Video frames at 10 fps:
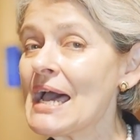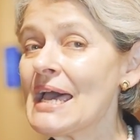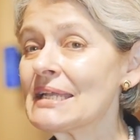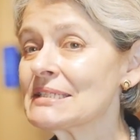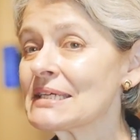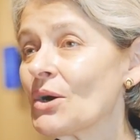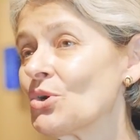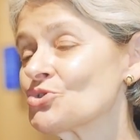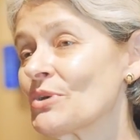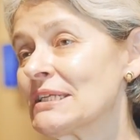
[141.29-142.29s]
And
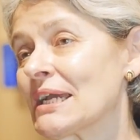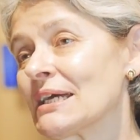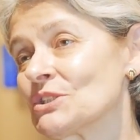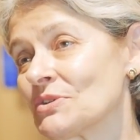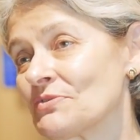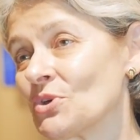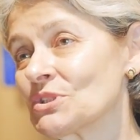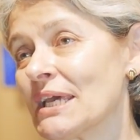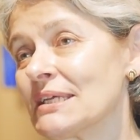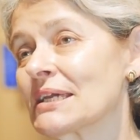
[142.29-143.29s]
already
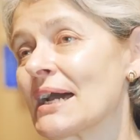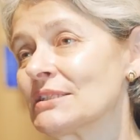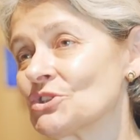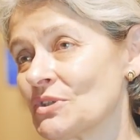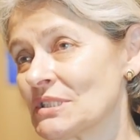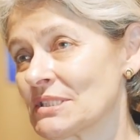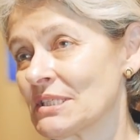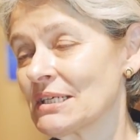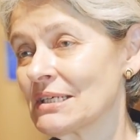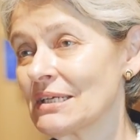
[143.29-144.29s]
148 countries
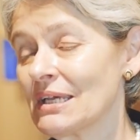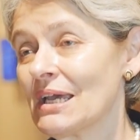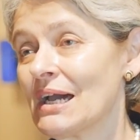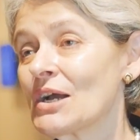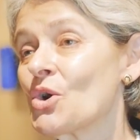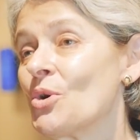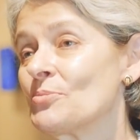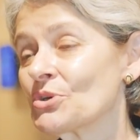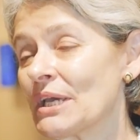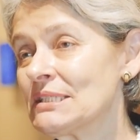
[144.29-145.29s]
are
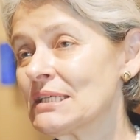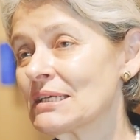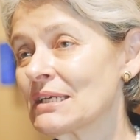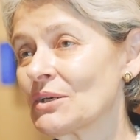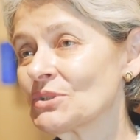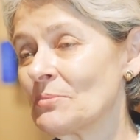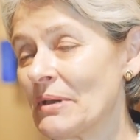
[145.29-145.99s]
cooperating on the